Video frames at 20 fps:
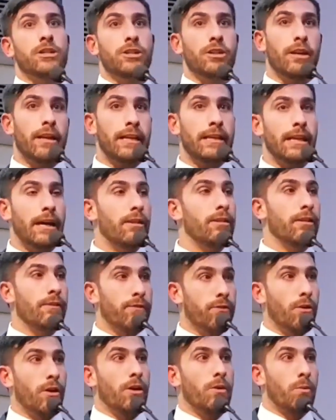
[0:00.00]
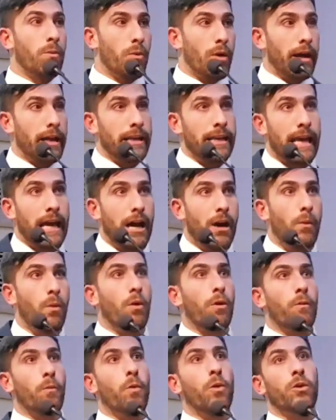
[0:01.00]
hey, shutting down the fraud right
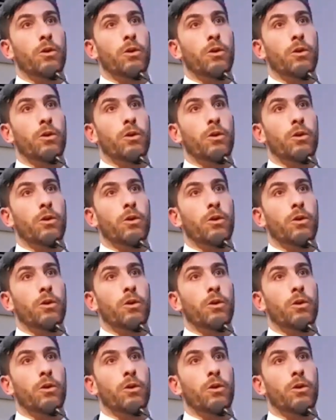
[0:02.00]
now or